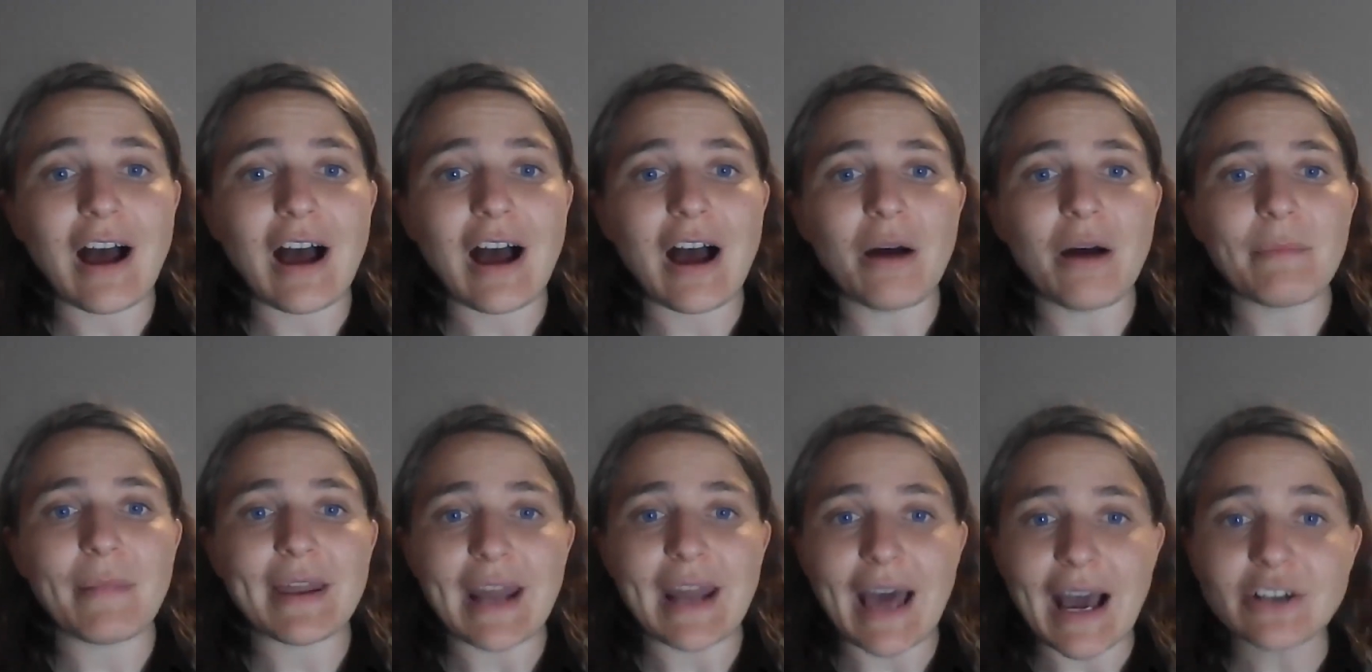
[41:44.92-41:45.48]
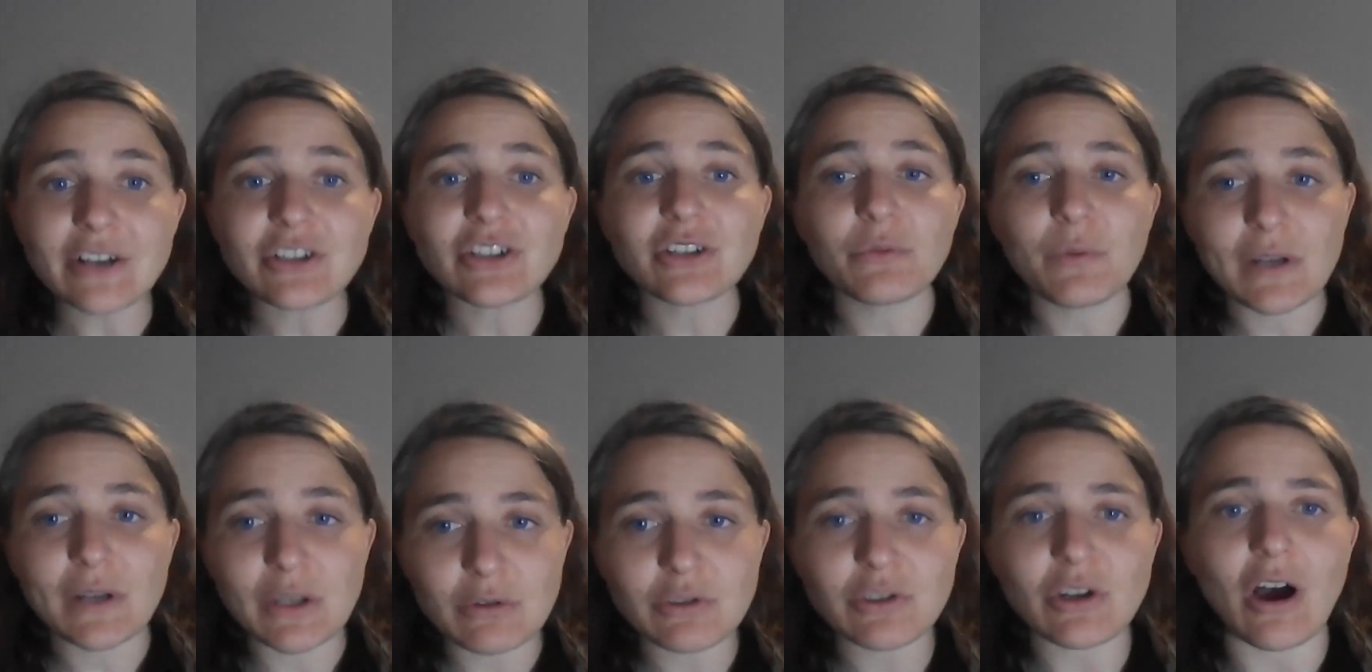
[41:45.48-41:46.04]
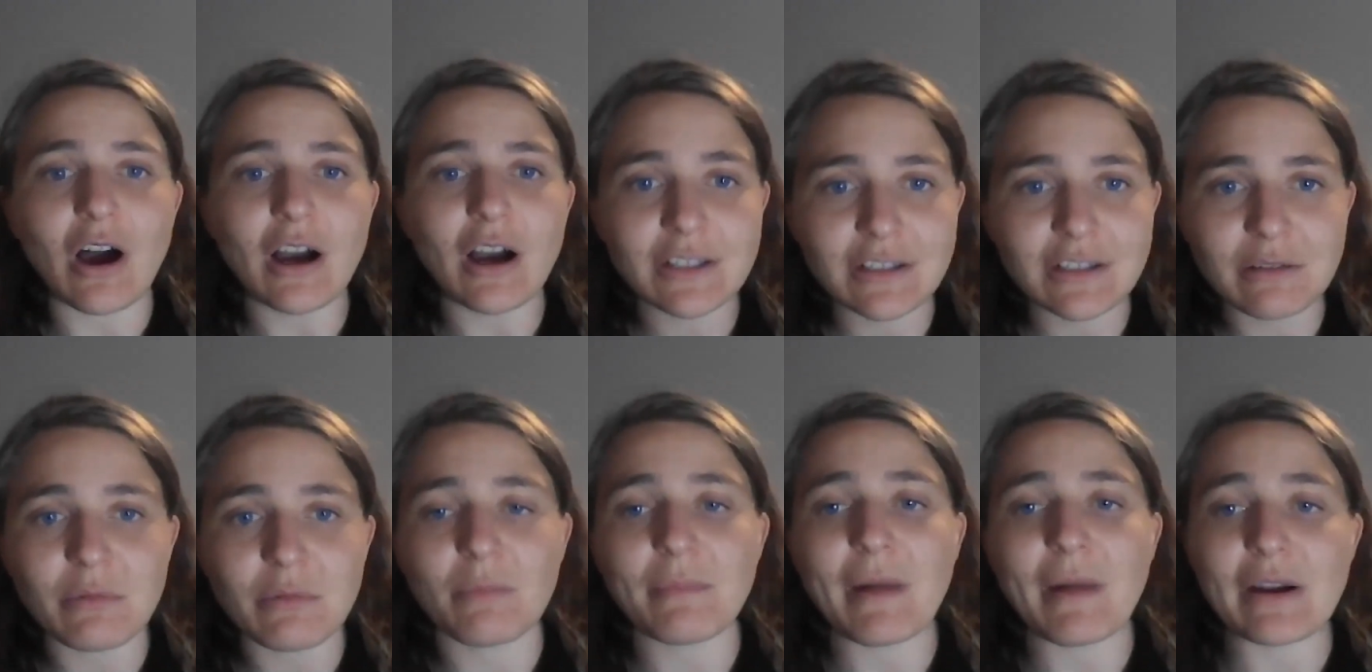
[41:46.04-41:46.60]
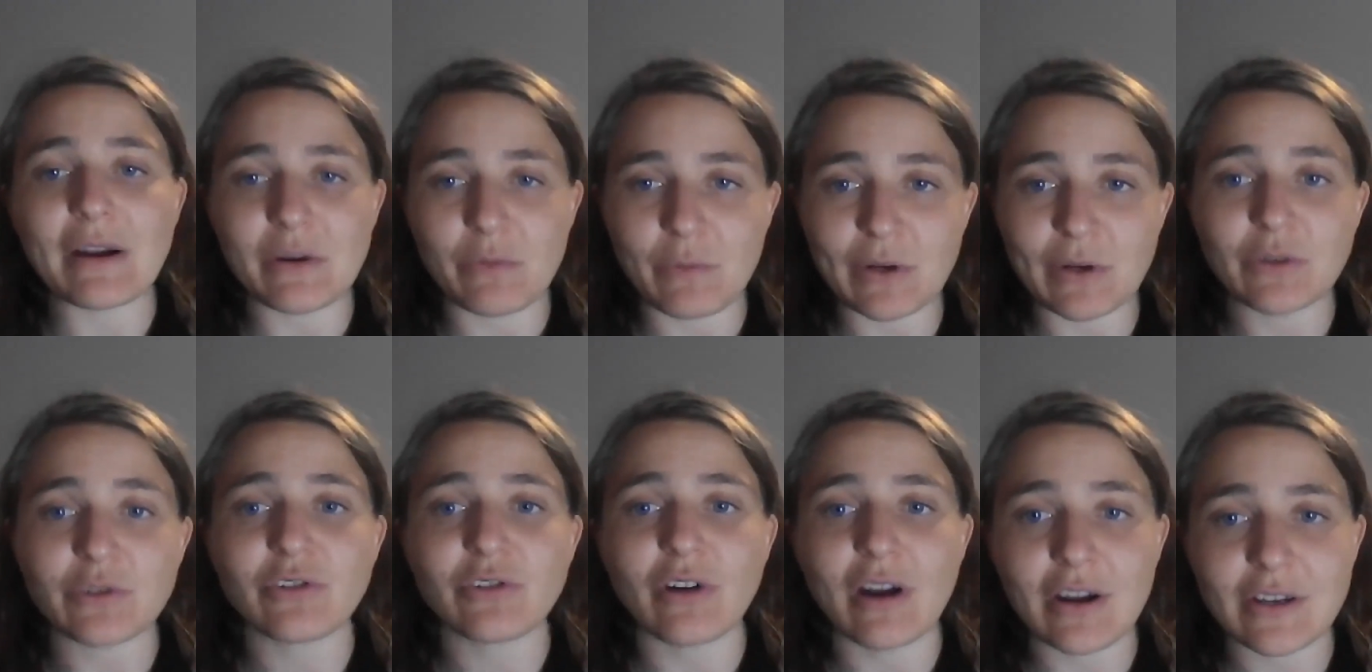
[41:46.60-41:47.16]
And actually, when you talk to them about it,
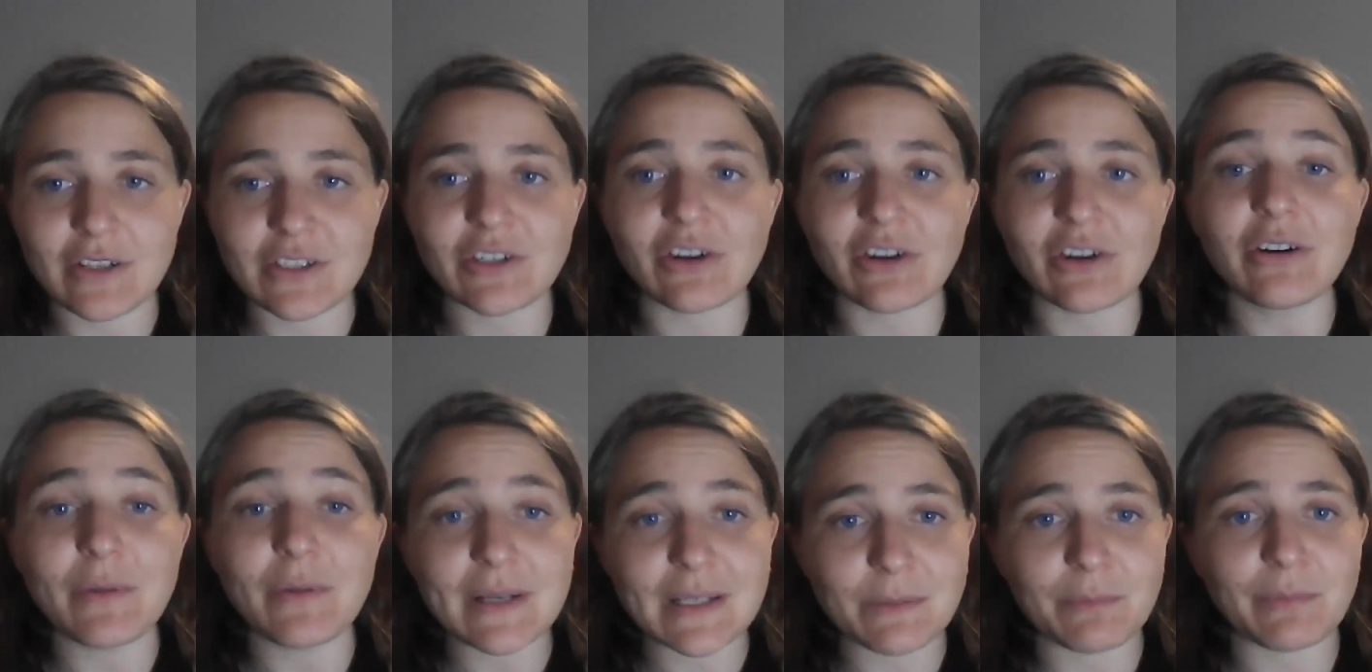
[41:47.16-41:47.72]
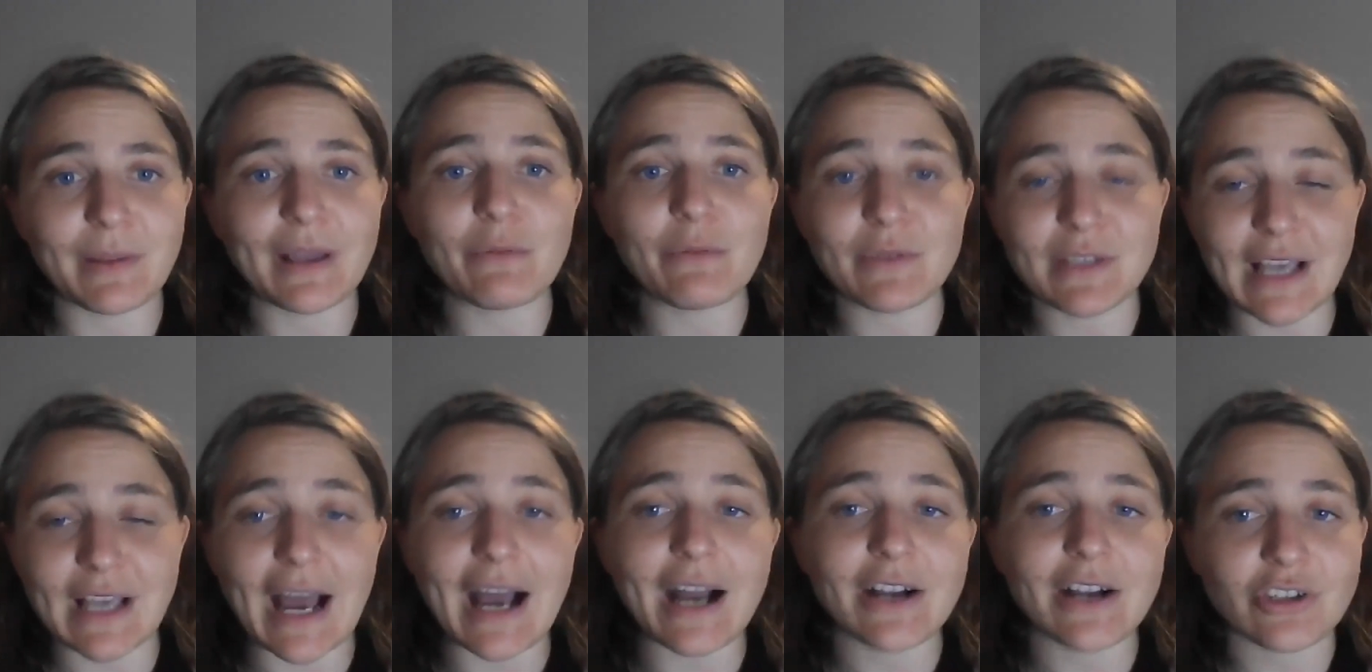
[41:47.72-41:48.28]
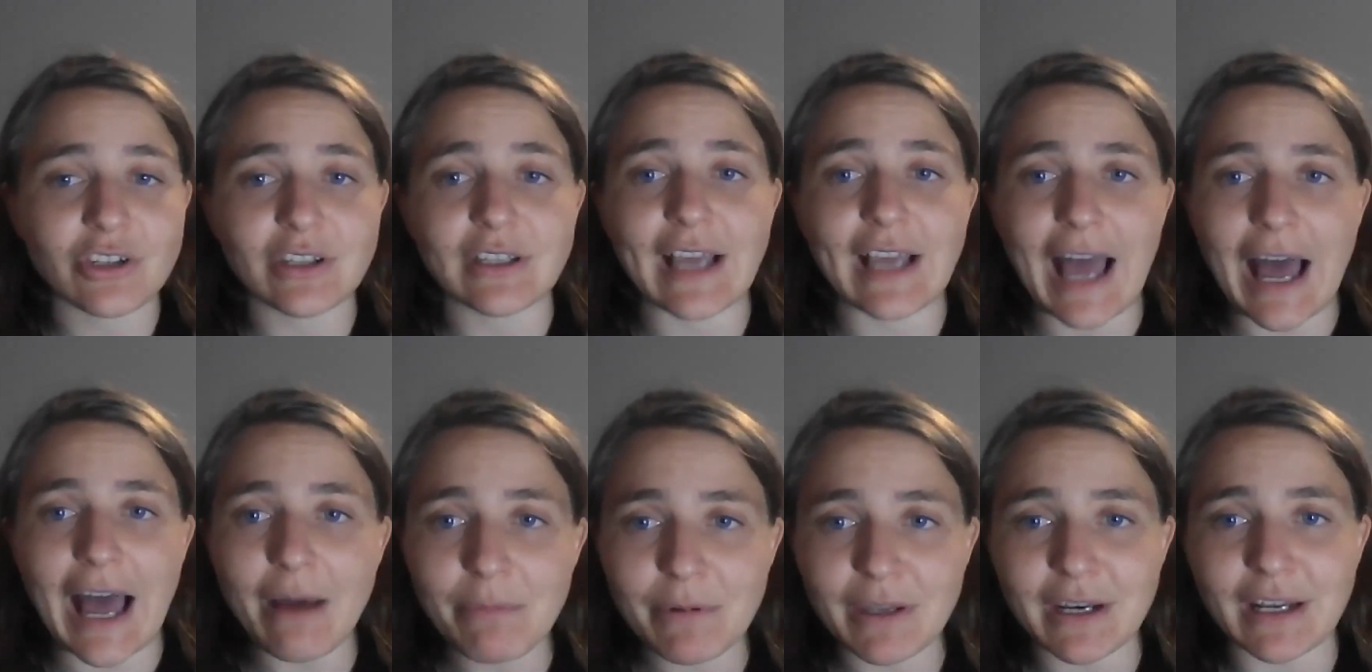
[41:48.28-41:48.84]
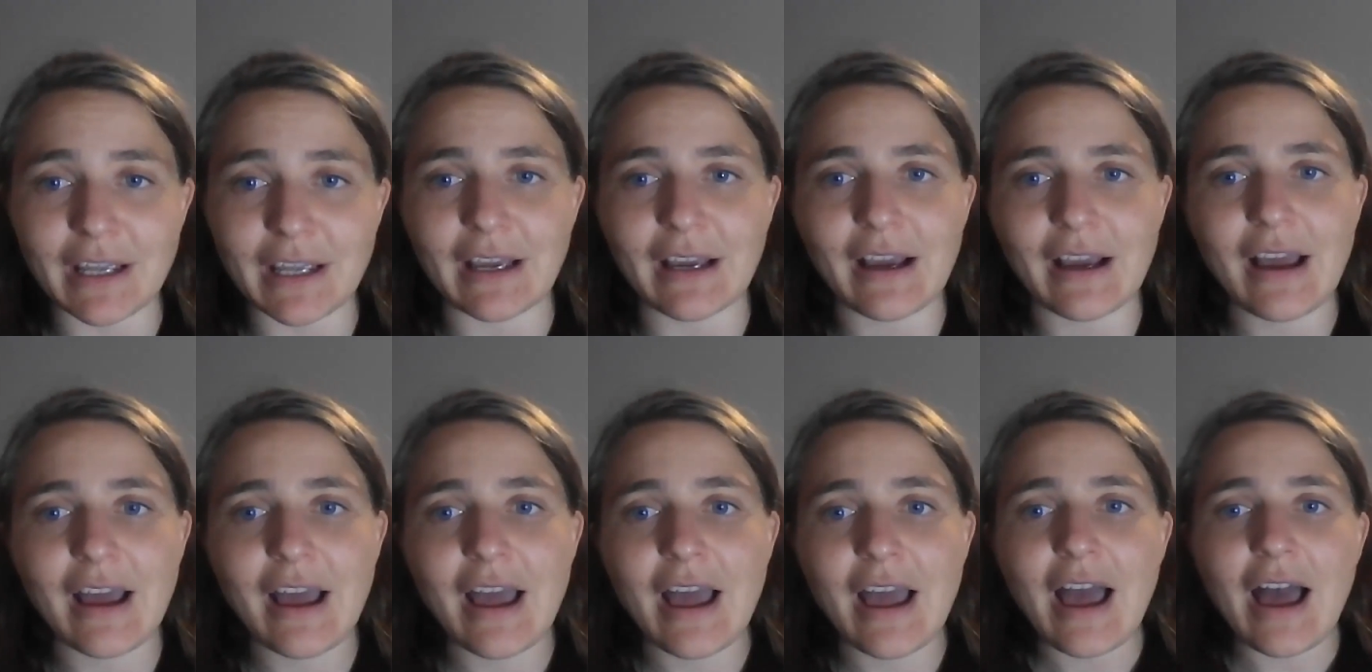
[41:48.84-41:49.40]
when you start to explain what's actually
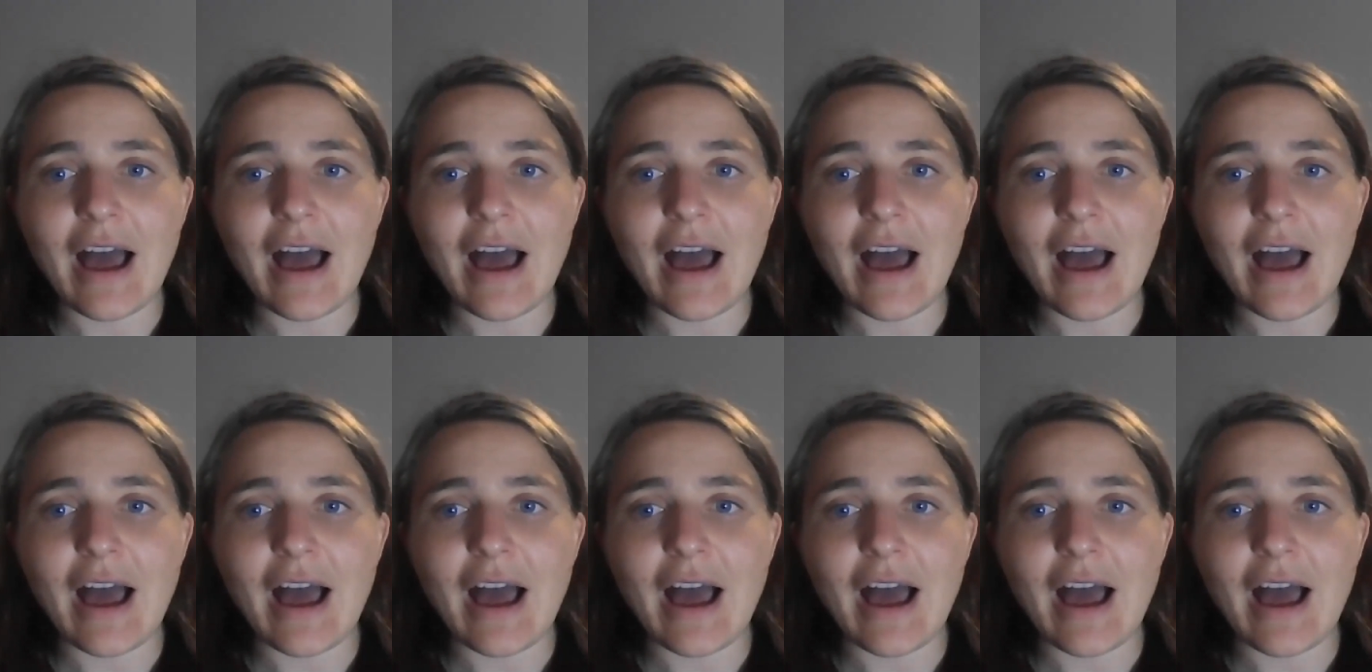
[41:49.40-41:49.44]
happening,